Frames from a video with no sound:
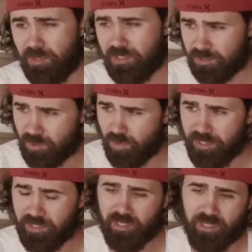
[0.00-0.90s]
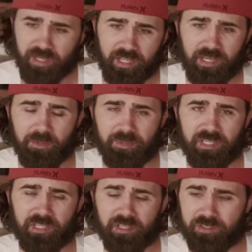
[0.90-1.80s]
months, quit, ended up
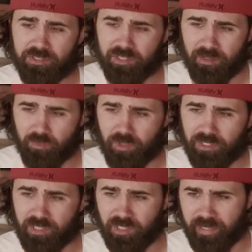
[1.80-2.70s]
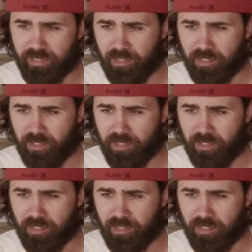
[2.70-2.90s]
getting another job working at